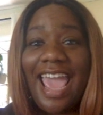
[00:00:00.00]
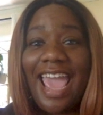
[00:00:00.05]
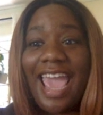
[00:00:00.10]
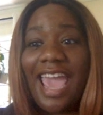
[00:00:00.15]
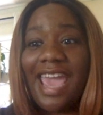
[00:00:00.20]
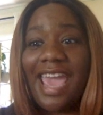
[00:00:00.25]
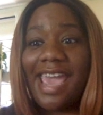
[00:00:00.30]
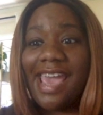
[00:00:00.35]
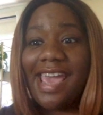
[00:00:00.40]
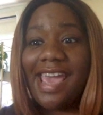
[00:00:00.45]

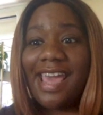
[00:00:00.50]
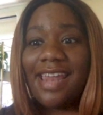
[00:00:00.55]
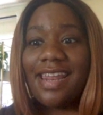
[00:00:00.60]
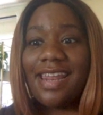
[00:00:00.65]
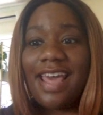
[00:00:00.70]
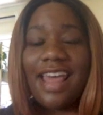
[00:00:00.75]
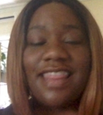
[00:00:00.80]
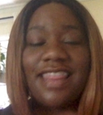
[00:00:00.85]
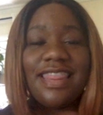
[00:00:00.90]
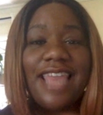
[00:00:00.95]
And
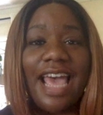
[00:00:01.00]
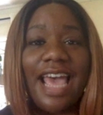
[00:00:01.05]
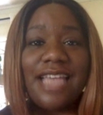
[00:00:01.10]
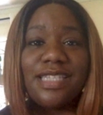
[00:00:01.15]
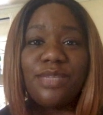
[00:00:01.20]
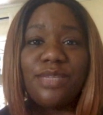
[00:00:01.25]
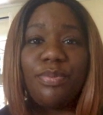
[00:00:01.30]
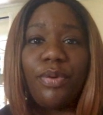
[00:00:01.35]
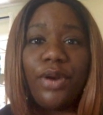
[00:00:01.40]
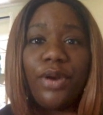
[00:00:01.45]

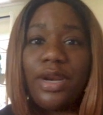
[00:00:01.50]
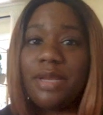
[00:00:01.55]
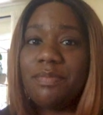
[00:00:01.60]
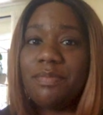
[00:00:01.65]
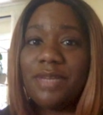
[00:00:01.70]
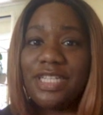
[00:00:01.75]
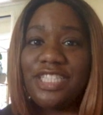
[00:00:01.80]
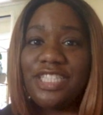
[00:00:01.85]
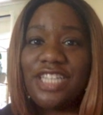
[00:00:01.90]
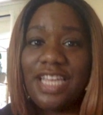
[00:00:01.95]
that's pretty
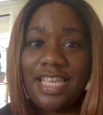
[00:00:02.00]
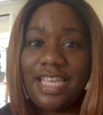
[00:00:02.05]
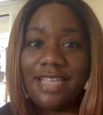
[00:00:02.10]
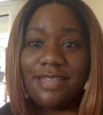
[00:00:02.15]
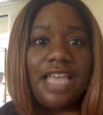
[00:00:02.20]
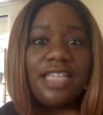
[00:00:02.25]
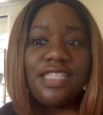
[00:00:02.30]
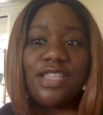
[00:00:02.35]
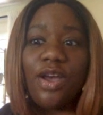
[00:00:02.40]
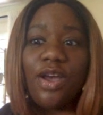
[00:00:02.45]
much it.
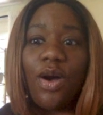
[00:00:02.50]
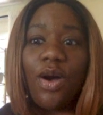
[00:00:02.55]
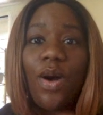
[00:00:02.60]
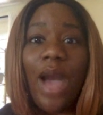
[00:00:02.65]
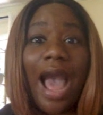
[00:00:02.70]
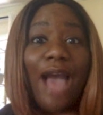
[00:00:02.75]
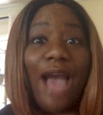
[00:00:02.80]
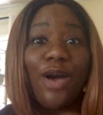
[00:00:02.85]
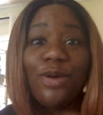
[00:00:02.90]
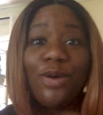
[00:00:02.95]
So
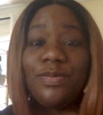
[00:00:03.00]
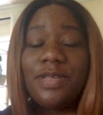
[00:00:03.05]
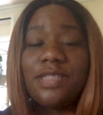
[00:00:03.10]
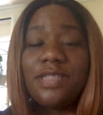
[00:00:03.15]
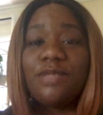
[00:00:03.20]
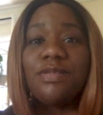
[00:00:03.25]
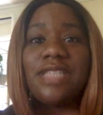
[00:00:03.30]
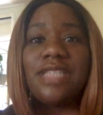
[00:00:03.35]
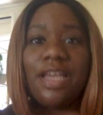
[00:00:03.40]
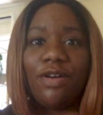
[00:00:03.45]
I hope this
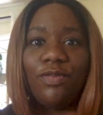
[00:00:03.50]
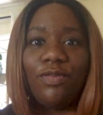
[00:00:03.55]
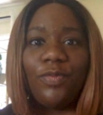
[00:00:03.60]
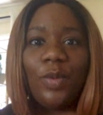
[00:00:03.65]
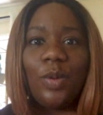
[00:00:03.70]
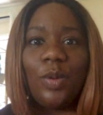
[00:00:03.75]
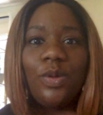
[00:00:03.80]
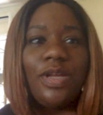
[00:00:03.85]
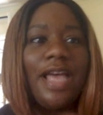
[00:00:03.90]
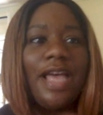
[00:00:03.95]
was
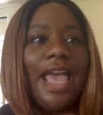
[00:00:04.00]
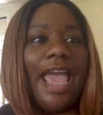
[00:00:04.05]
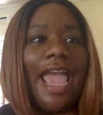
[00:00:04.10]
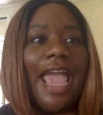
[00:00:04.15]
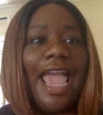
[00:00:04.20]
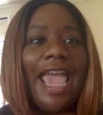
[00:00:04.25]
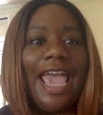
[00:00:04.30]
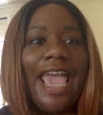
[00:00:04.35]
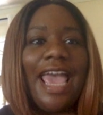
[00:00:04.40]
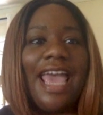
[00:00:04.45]
helpful.
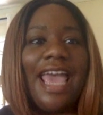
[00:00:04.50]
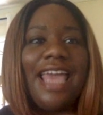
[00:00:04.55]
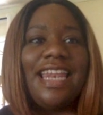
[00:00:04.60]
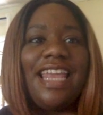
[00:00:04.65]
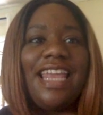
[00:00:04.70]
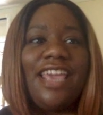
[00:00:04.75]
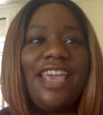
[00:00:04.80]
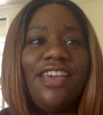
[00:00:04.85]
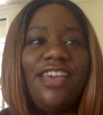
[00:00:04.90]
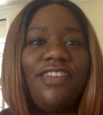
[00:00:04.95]
And
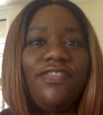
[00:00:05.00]
if